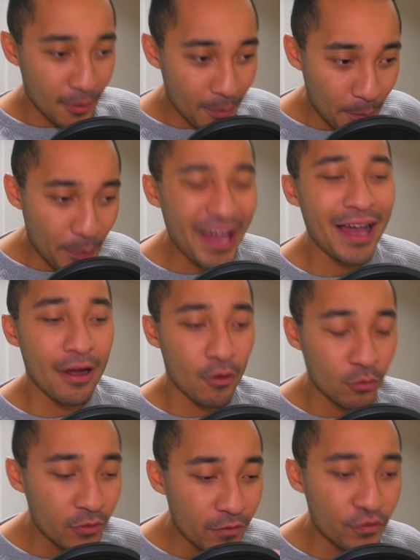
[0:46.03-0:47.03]

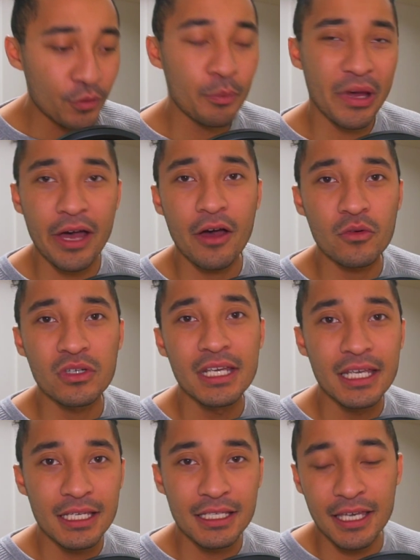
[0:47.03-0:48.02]
pound for pound
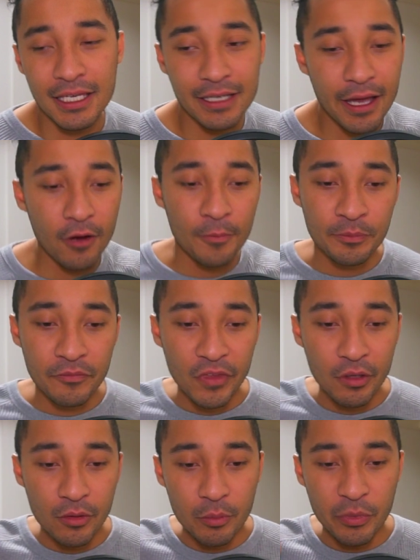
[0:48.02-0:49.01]
king. Now,
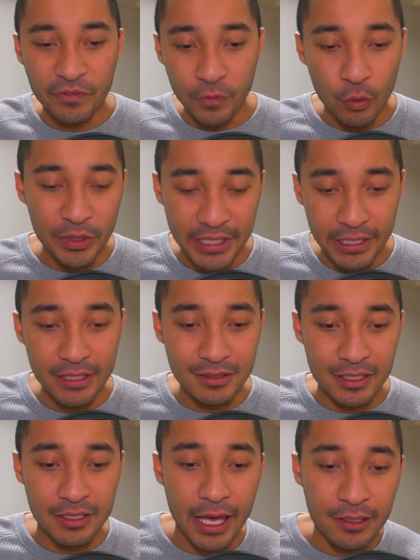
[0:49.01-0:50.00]
before we get
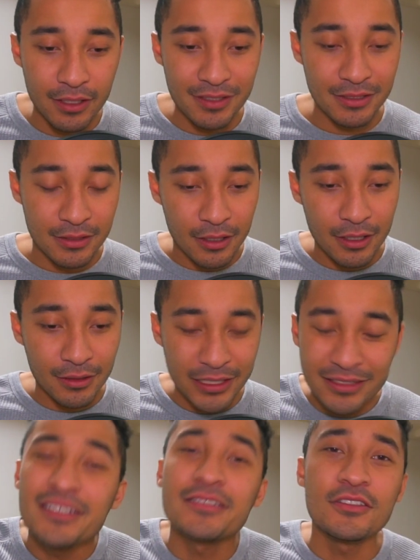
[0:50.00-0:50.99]
into that, let's
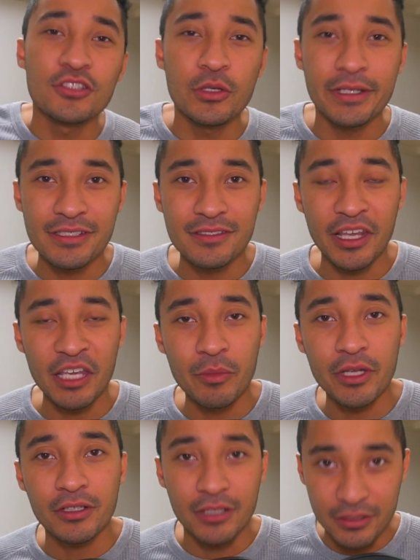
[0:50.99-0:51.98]
listen to his
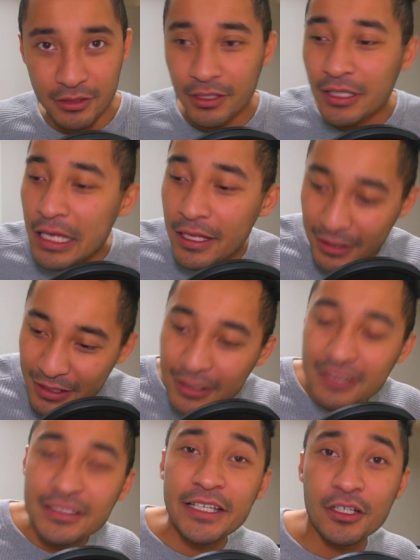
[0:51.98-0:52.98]
statement. Let's
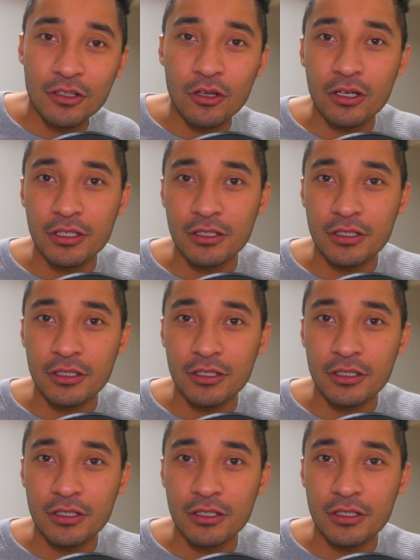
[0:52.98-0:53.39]
take a look.